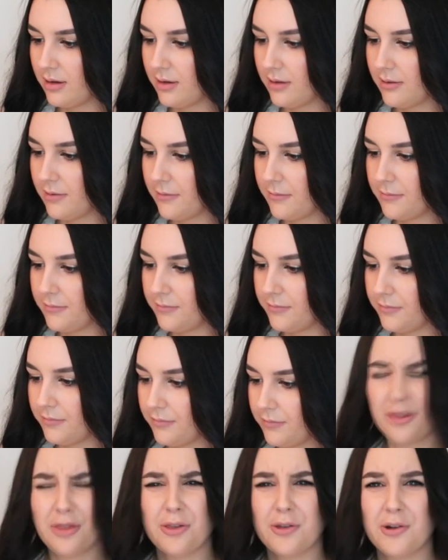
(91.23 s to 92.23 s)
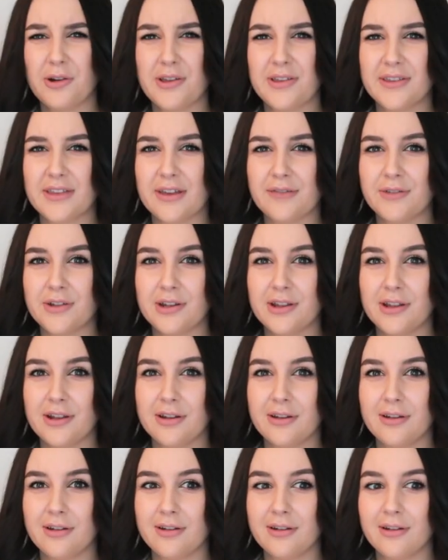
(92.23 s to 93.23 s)
37
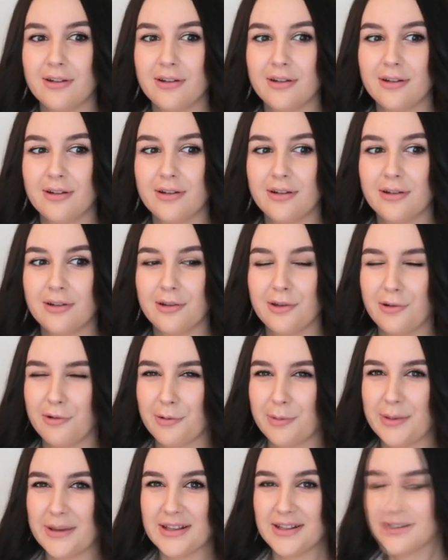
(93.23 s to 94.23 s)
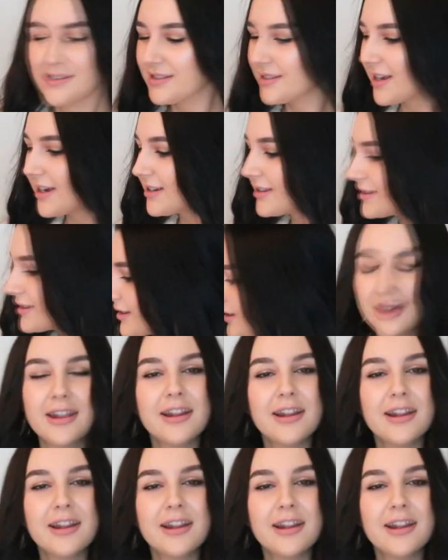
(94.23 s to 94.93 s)
in European size.